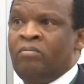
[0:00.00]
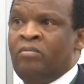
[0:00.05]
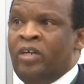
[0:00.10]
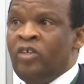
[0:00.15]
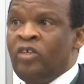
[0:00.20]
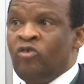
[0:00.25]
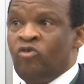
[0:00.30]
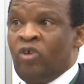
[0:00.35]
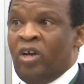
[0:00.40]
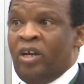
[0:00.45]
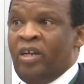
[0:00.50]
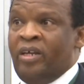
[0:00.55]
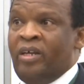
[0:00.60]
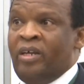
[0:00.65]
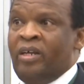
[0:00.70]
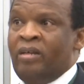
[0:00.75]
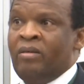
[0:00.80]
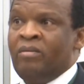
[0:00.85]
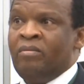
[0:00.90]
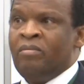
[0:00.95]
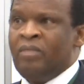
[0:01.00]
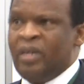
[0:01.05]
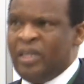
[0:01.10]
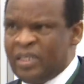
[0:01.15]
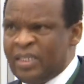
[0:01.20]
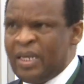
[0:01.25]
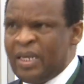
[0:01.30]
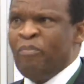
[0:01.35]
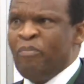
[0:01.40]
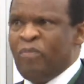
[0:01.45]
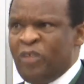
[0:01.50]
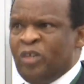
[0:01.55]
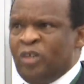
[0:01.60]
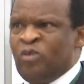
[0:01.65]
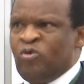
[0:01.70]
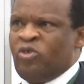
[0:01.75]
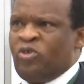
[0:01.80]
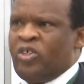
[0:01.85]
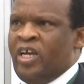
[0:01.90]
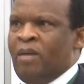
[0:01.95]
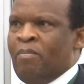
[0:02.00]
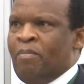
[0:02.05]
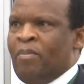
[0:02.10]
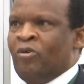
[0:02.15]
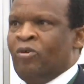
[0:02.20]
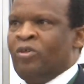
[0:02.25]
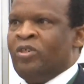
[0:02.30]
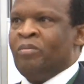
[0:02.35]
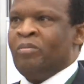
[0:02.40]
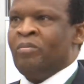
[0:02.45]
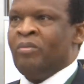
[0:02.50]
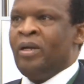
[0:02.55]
literally, had something to say about him.